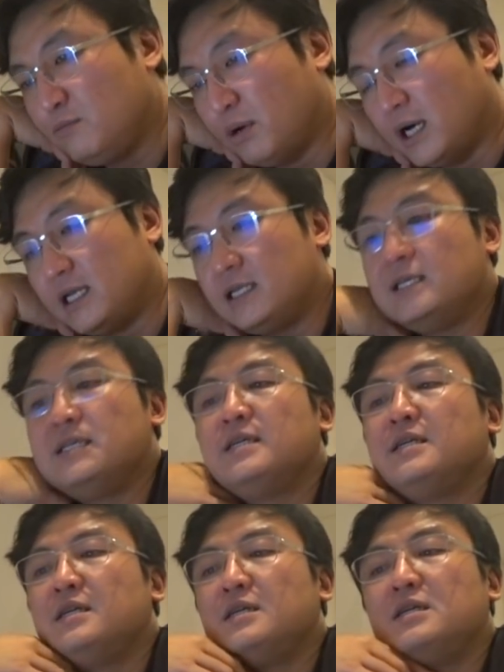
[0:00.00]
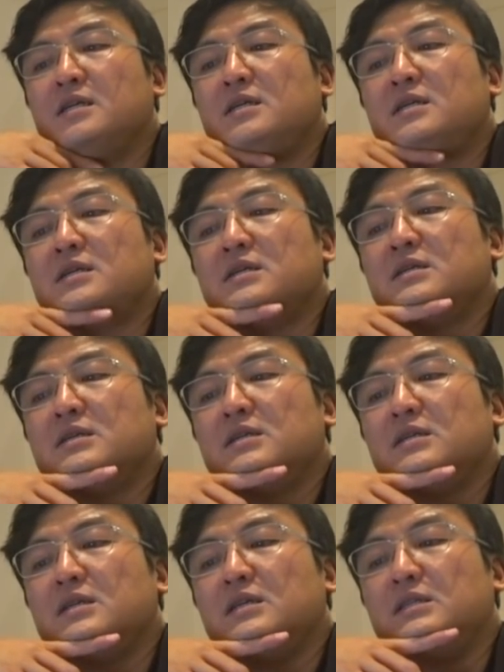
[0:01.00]
but
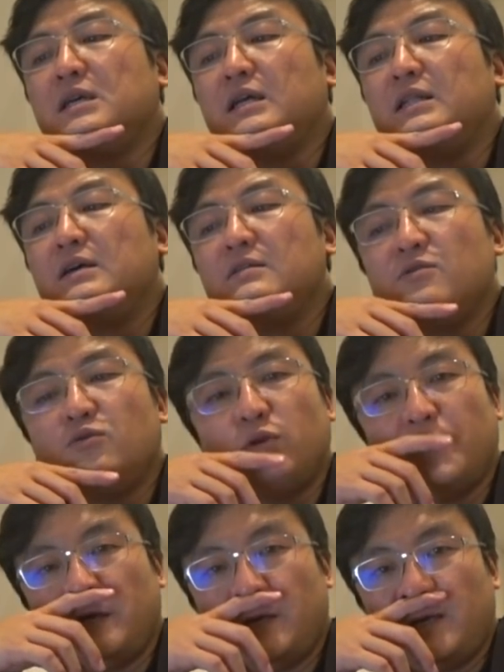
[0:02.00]
in another way